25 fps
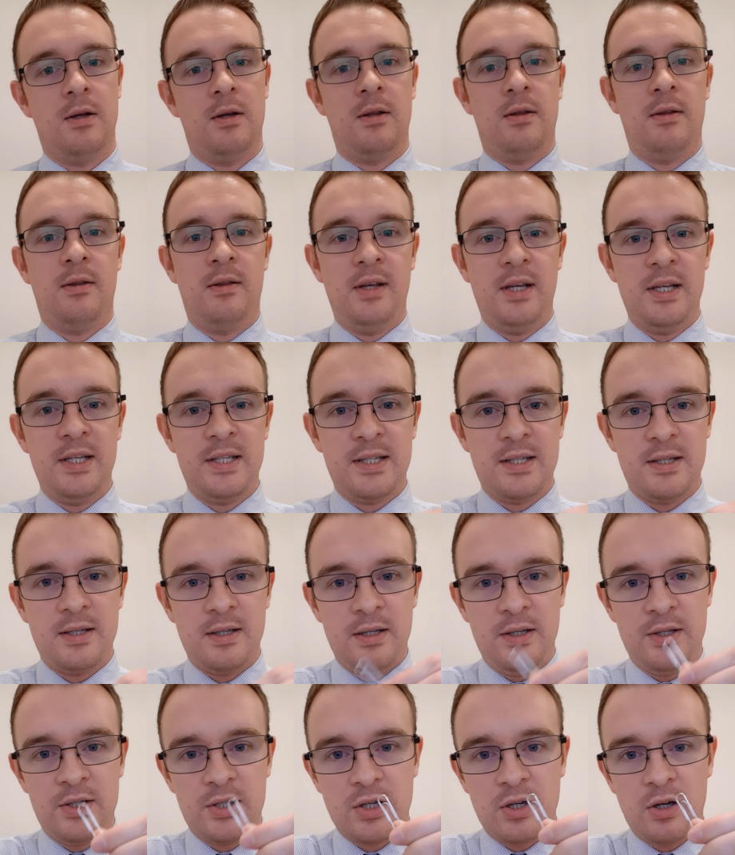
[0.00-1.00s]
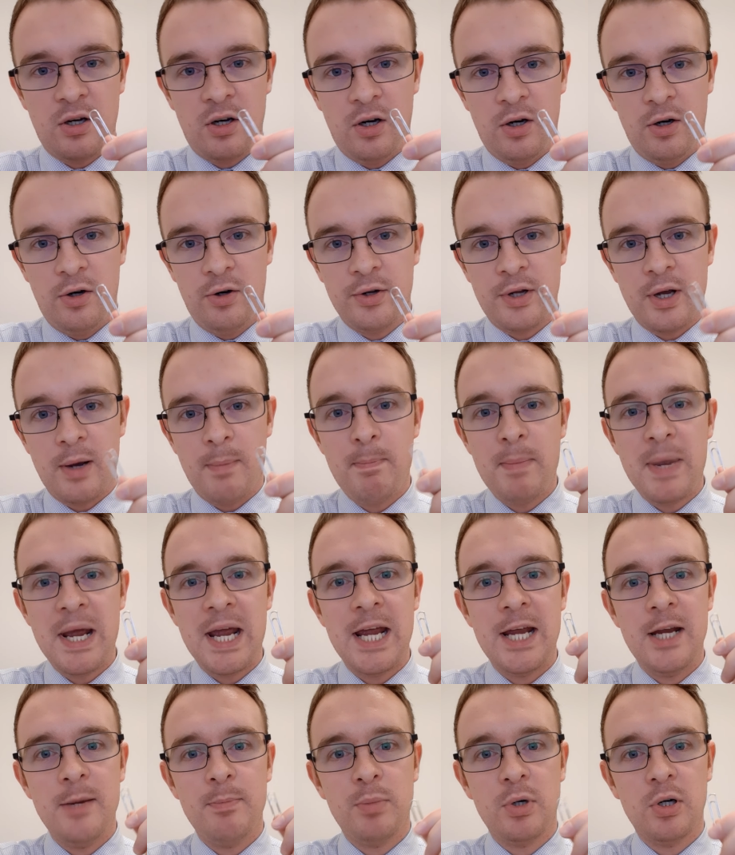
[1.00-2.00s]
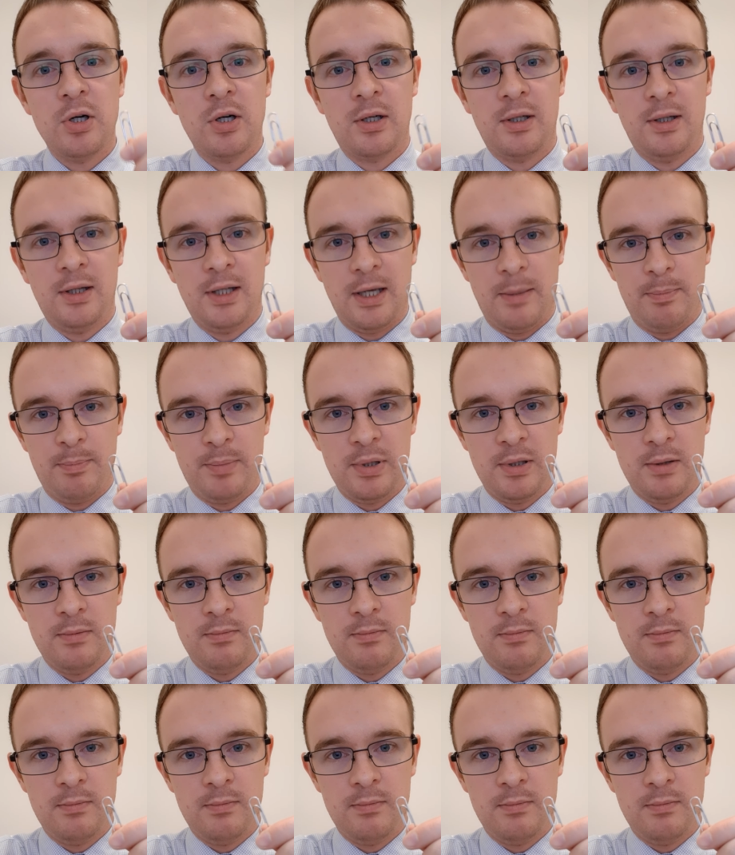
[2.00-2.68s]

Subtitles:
This is called a paperclip.